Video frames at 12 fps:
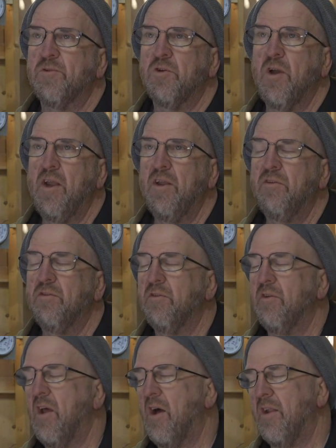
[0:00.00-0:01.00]
trees,
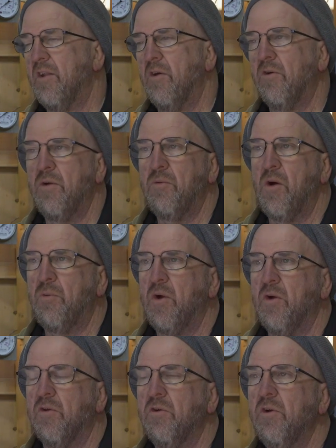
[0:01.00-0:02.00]
not knowing what we were
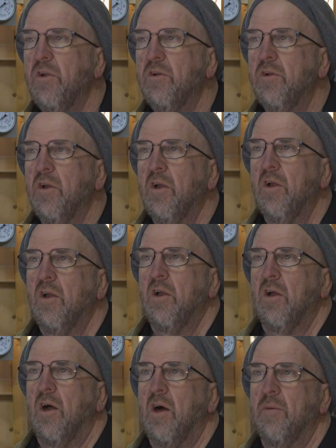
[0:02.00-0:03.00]
doing,
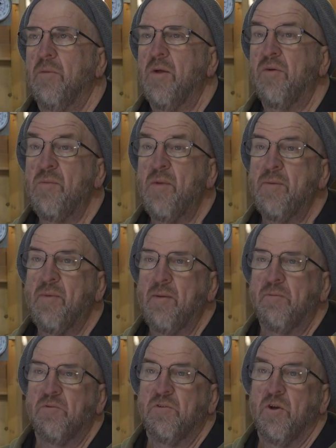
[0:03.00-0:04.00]
and we made
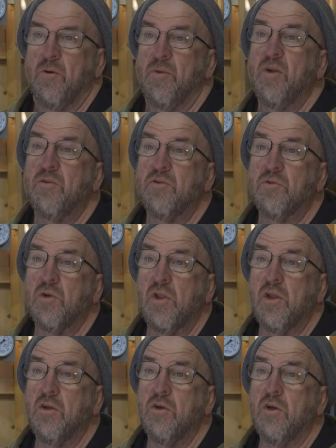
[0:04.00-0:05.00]
maple syrup, and it was really
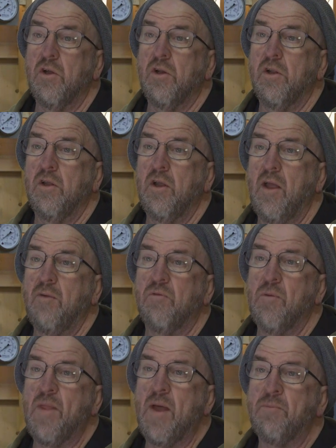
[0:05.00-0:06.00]
good. And from
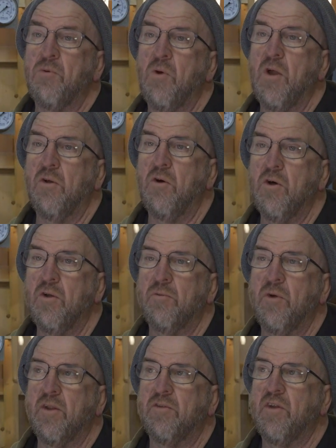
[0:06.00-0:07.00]
that point on,
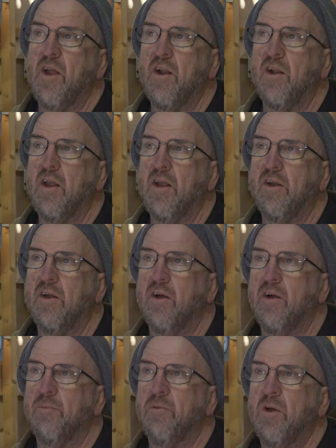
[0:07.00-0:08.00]
it's kind of like
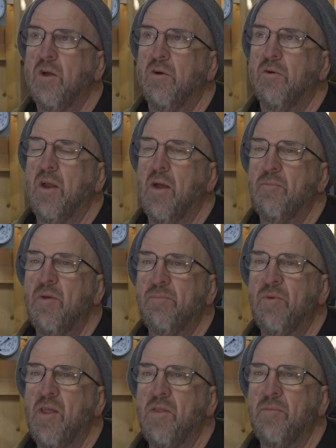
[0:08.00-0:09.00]
we got bit
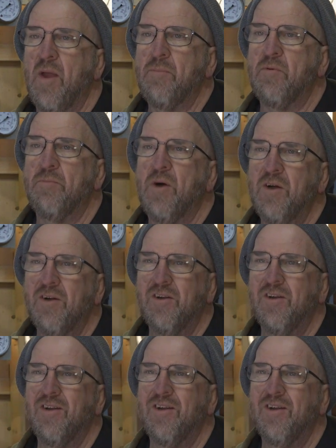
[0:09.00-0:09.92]
by the maple bug.